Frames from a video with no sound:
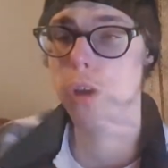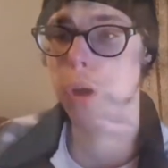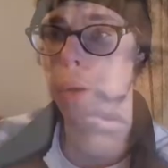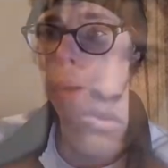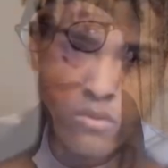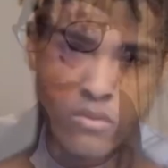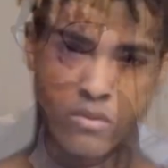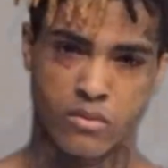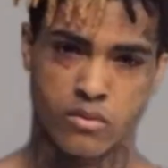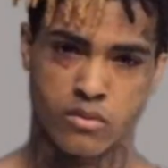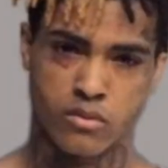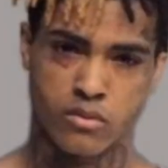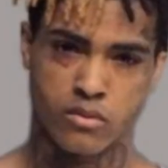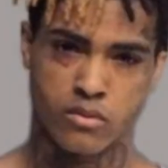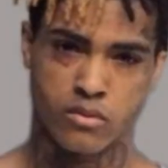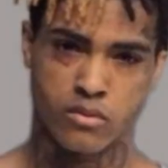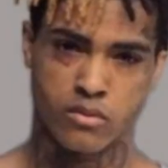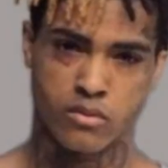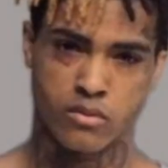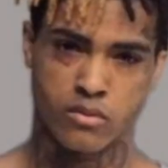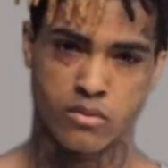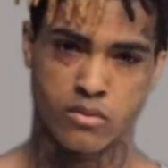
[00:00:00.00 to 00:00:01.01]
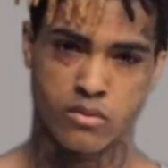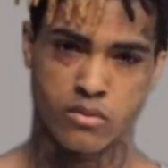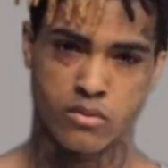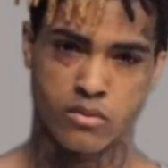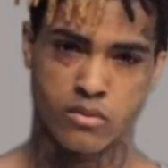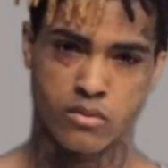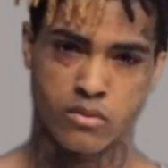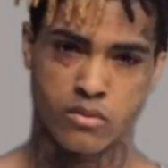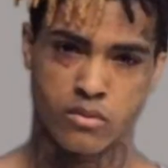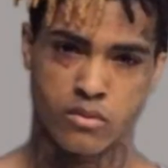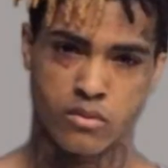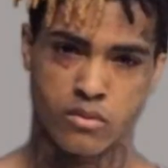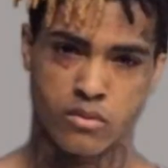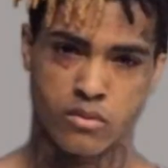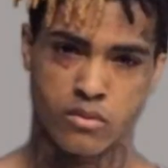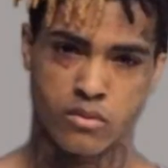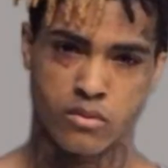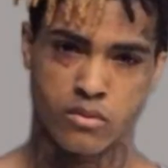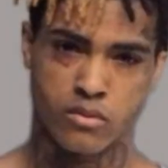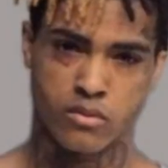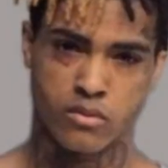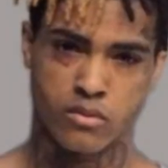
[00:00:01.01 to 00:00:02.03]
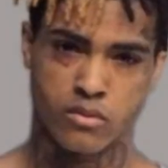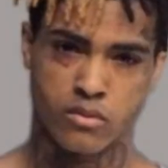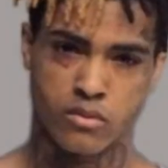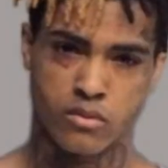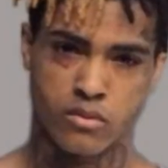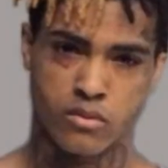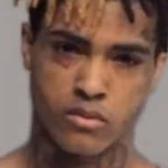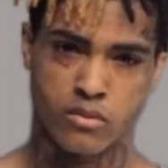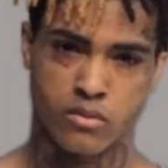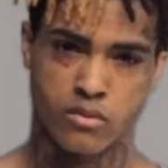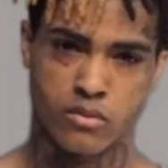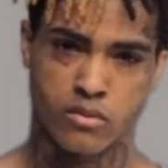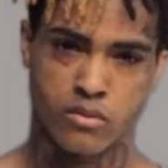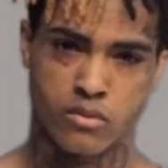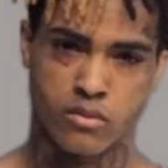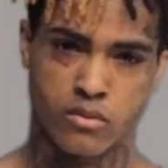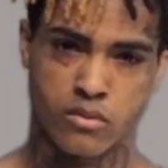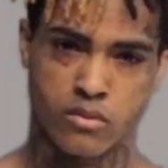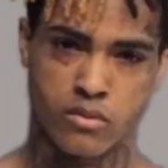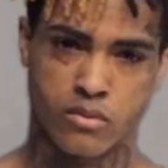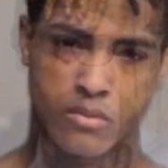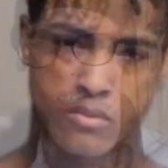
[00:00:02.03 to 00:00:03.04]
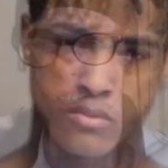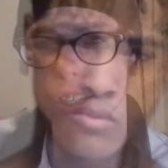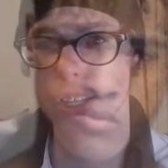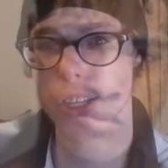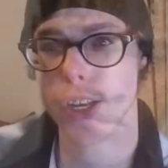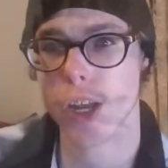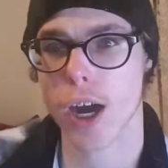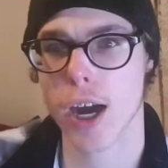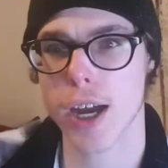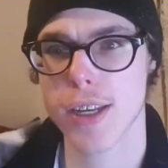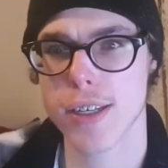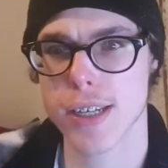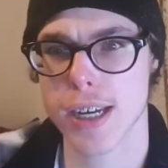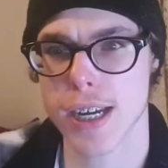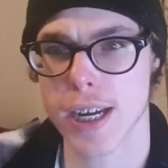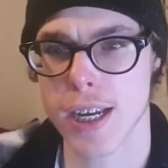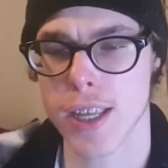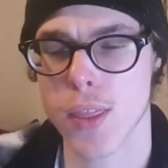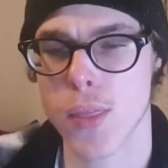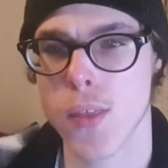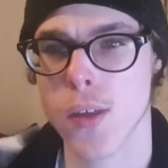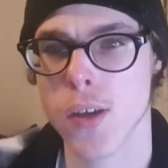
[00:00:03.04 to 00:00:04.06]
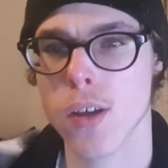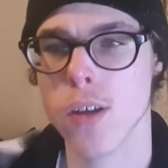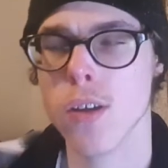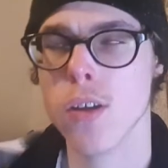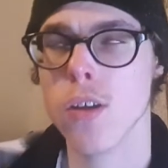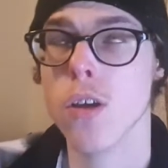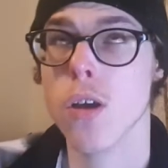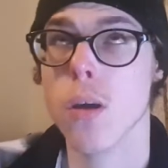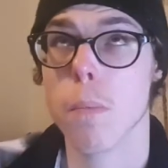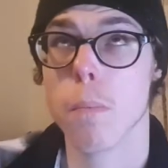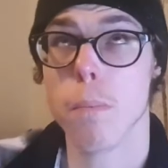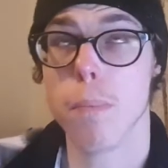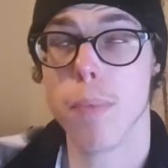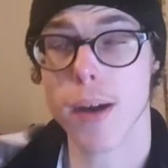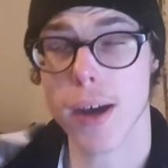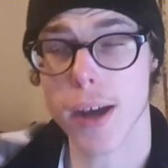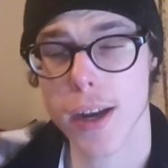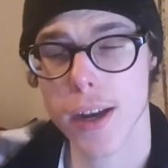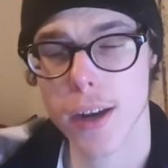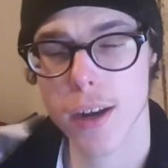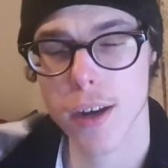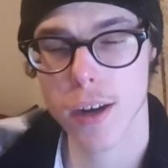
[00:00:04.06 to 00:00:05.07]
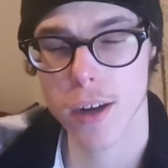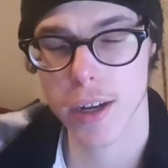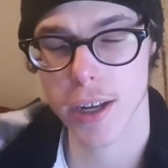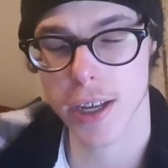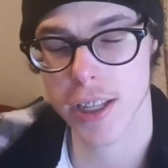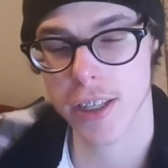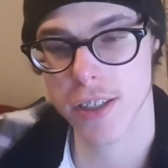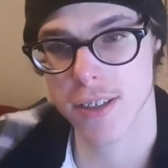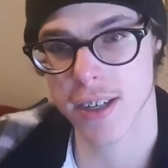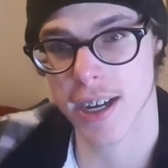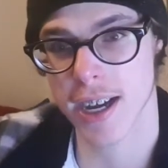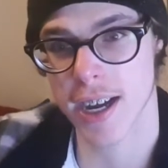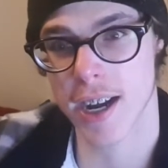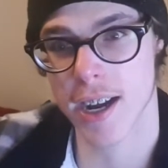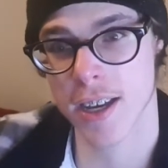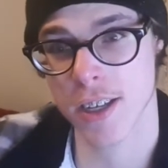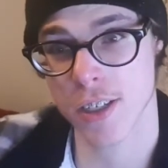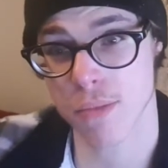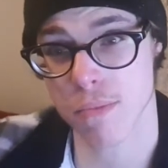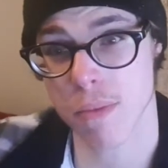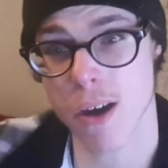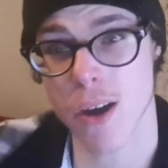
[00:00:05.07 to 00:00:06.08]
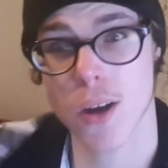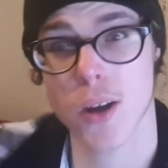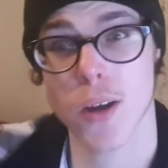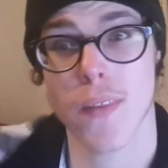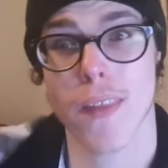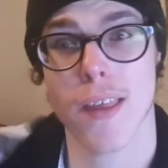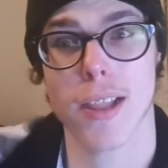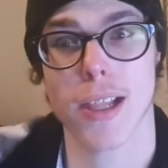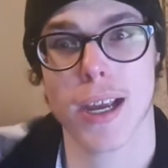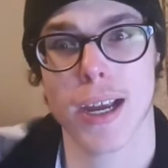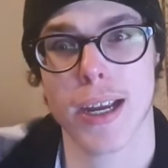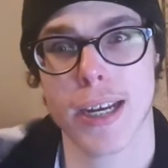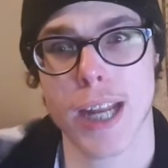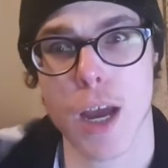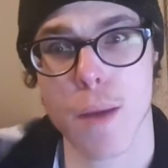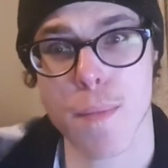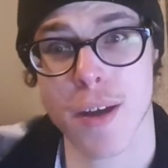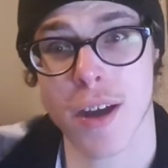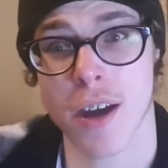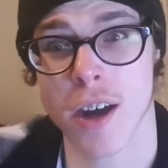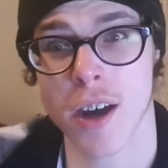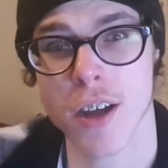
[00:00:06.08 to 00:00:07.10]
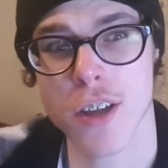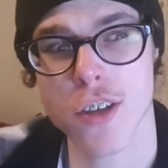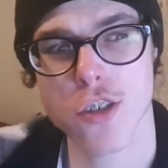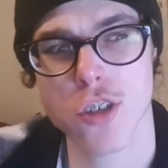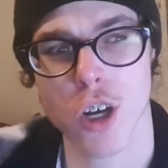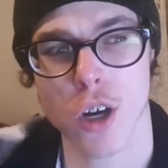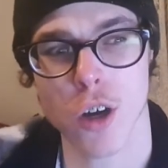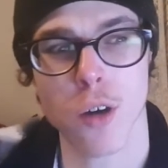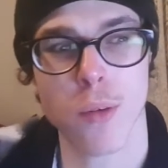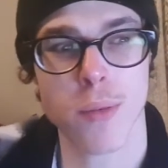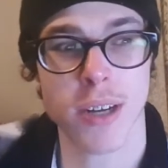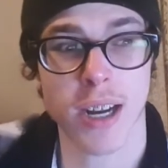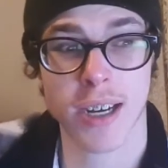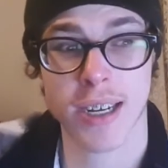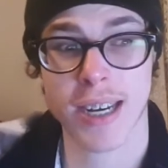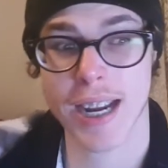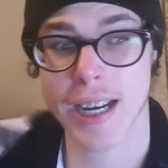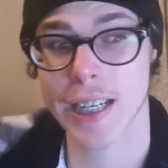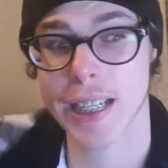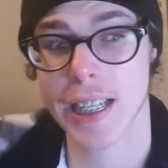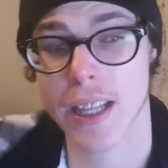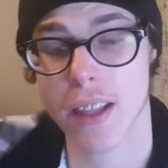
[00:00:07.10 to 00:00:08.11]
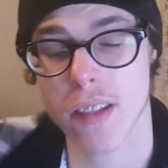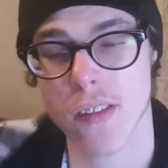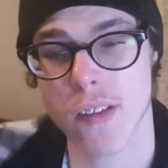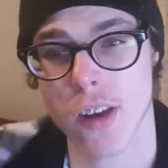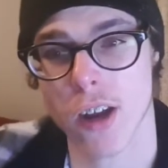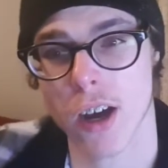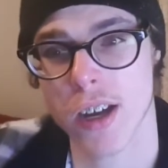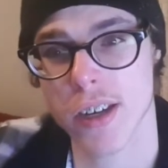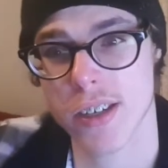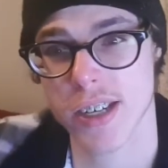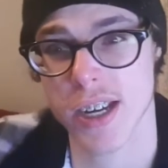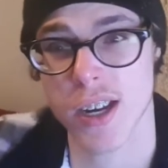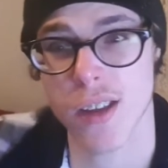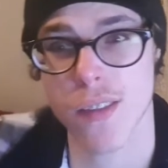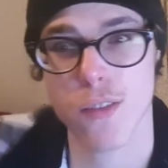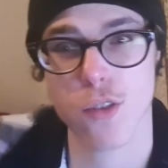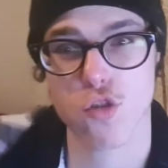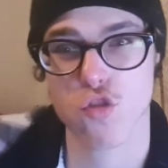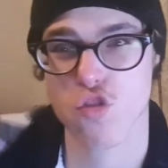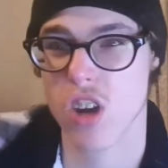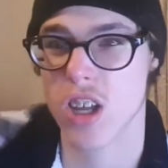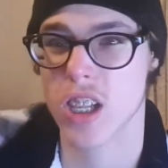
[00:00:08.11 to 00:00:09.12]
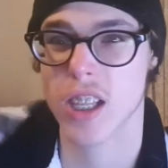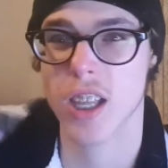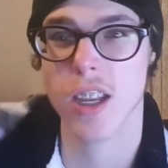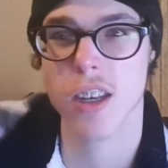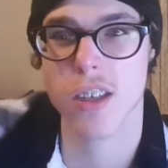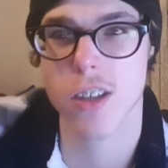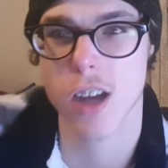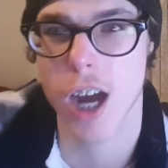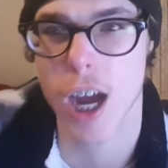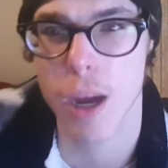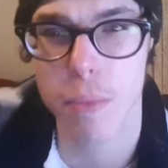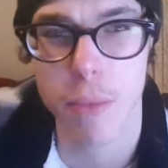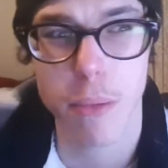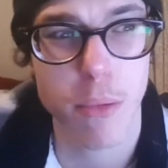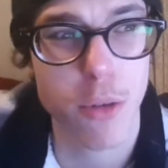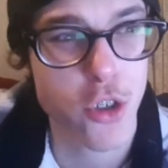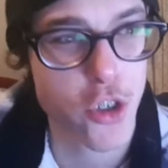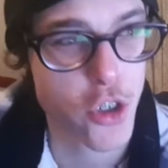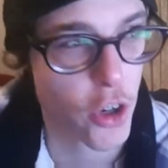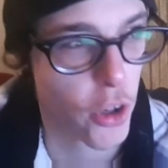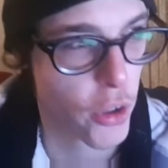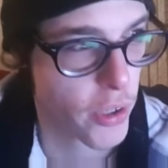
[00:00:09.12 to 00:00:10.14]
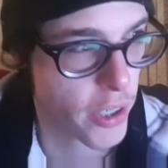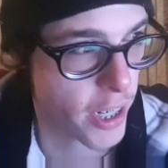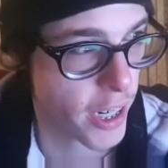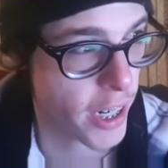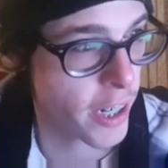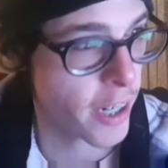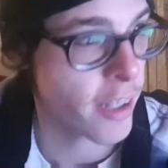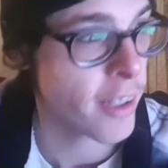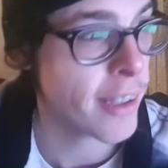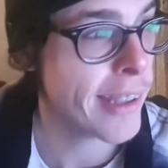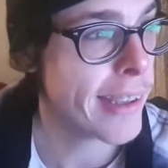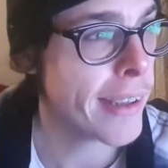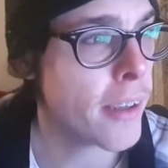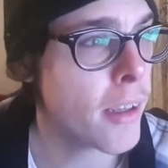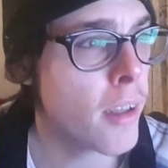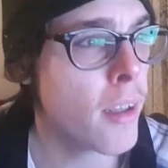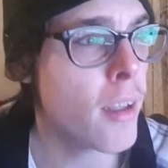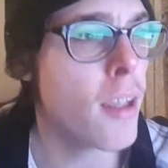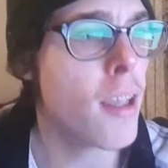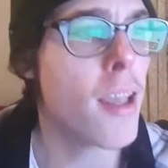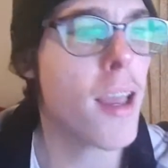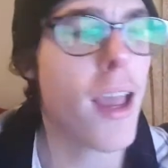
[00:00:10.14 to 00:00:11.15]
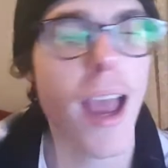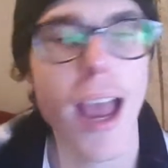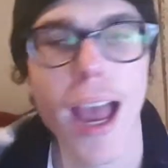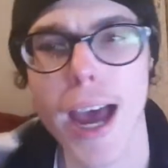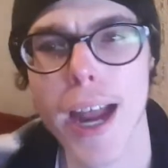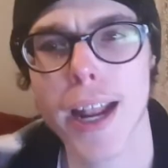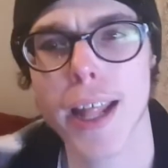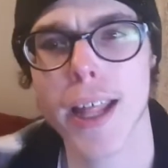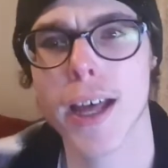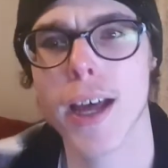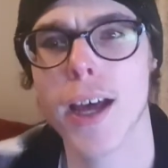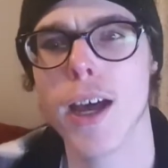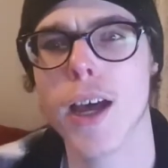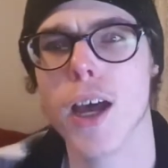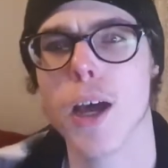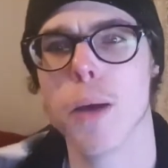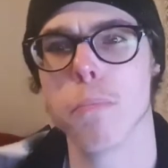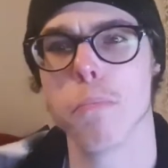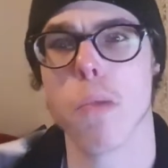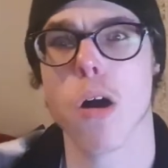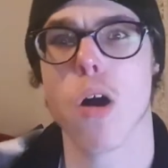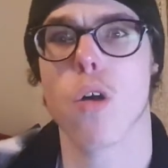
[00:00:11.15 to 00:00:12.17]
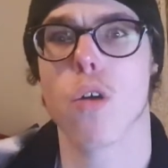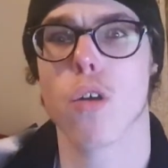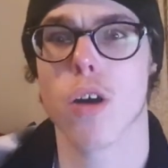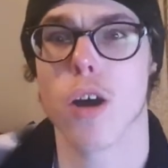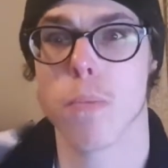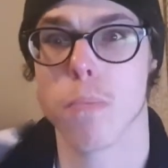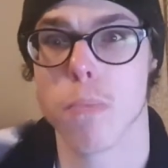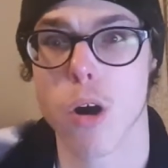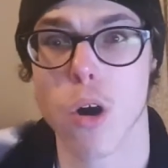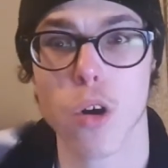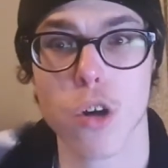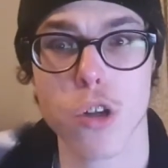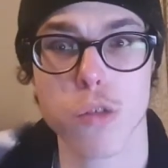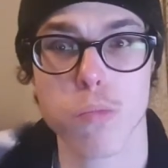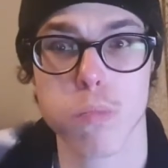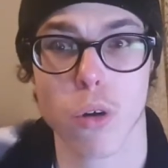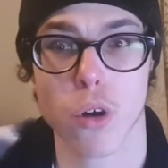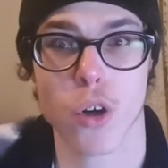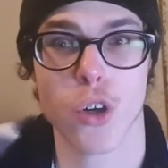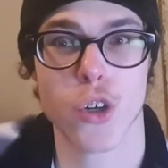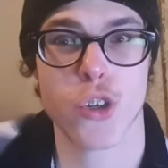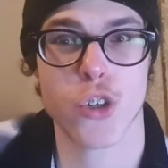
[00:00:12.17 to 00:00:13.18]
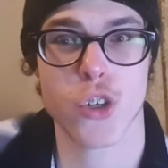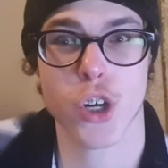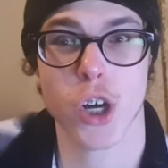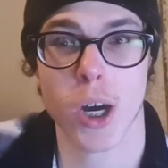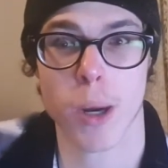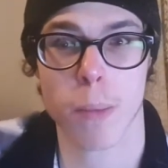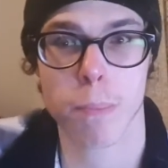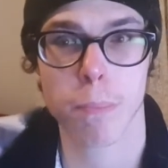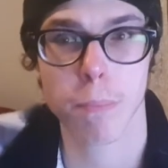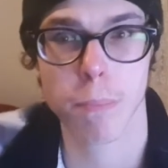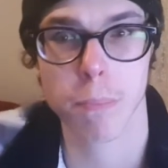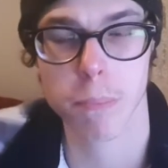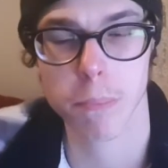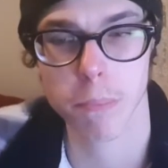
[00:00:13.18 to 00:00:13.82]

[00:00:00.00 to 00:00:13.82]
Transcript: Okay, so he was shot dead on the 18th. It's the 19th. But it's like, because America, they're like a day behind. So technically the 19th Australian time, he was shot dead at a motorcycle shop